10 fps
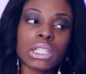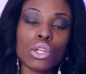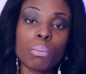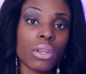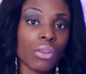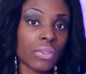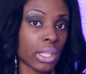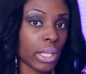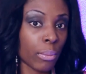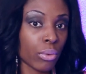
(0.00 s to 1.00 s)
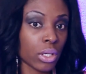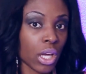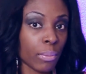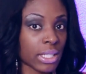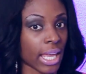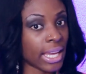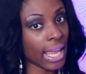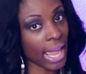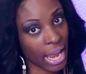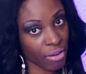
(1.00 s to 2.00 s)
a little bit of celebrity update
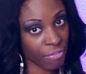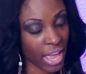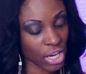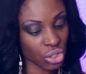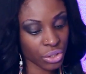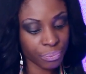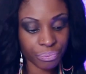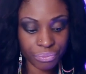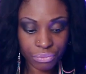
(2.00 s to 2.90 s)
and fashion.